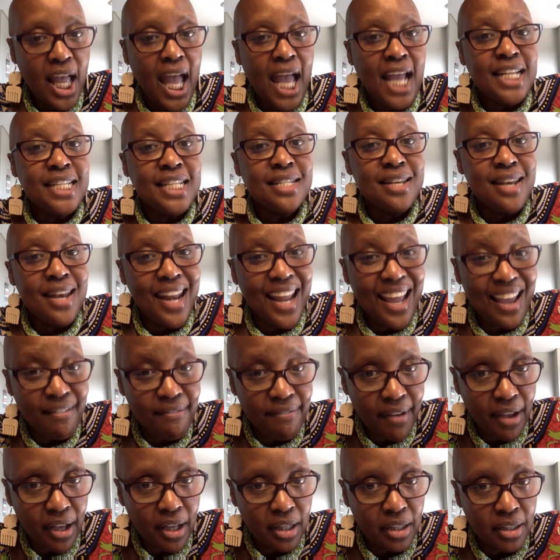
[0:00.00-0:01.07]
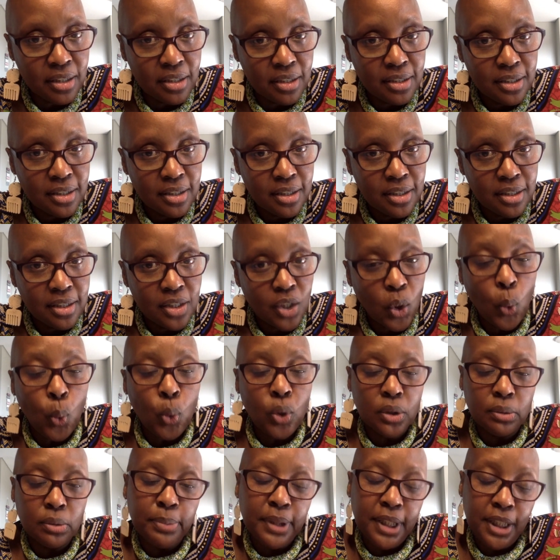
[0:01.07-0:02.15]
and never
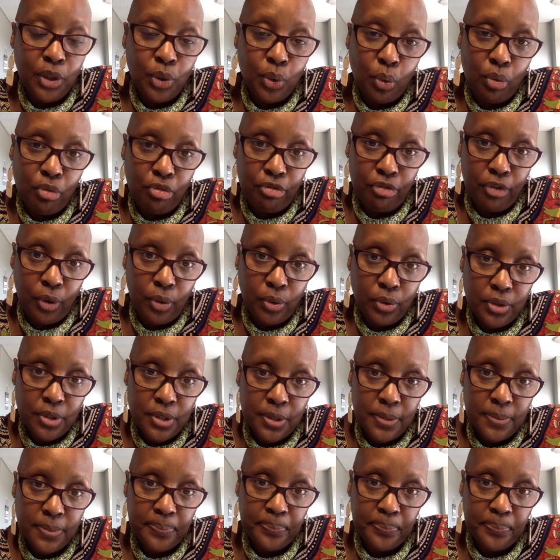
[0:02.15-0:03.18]
will be your fault.